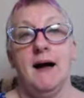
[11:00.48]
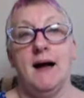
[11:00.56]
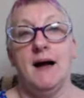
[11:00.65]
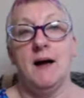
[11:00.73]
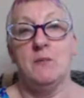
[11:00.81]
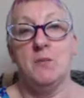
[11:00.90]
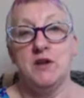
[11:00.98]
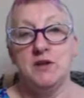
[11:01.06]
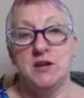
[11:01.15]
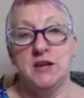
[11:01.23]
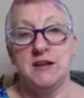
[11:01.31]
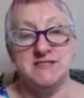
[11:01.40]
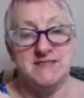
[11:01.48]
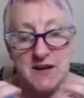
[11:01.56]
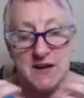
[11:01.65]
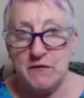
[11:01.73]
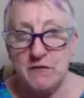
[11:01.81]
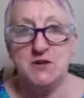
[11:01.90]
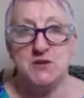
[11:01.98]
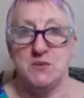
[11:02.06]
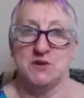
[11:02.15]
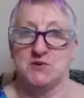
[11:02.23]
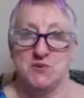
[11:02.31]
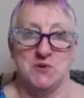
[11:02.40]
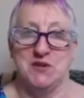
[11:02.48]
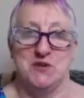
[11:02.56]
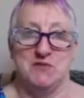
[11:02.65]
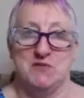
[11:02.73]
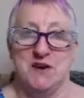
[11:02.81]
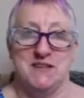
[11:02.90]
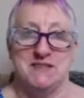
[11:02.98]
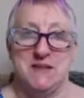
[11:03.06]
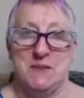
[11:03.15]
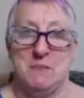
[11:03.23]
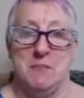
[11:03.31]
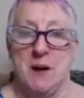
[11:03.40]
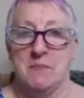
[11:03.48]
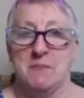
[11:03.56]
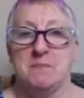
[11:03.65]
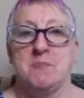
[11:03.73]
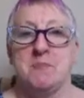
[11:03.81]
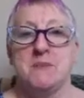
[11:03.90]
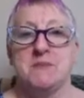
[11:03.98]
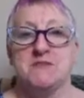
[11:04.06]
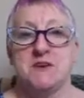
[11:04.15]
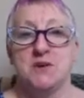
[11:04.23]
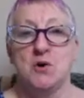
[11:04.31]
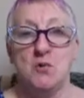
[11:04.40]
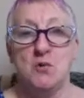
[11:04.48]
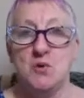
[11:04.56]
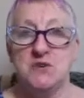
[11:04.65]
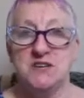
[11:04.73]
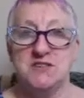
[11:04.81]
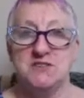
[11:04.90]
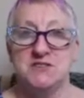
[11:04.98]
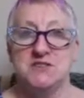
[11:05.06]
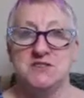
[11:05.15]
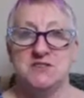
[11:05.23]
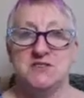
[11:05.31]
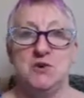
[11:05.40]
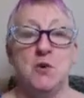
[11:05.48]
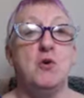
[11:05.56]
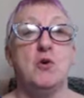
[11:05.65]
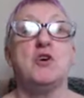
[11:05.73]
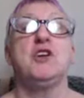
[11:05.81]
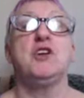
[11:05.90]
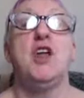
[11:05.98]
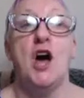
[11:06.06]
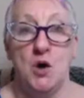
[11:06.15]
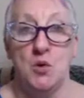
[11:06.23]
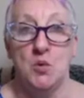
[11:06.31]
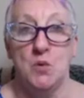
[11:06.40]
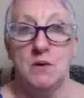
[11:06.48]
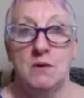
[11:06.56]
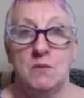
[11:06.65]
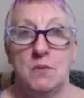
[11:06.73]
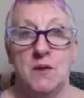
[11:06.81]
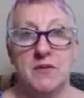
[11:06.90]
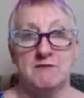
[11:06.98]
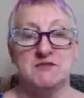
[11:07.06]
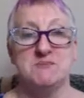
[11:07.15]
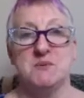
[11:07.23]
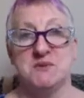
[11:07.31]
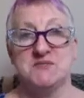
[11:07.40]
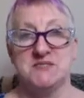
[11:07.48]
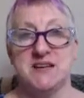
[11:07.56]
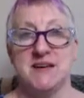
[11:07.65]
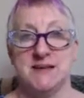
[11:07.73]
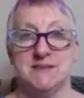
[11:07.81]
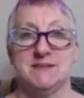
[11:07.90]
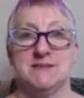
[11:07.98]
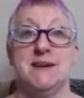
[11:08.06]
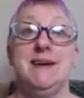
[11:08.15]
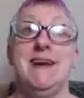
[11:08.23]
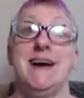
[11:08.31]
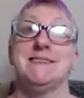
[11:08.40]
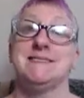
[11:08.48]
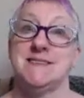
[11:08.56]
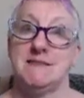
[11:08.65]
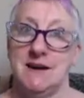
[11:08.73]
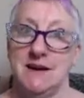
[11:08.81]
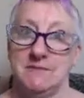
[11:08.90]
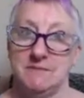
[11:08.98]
And when it is different when you're talking to your friends in the pub. So your audience, you're not going to know what that response is necessarily,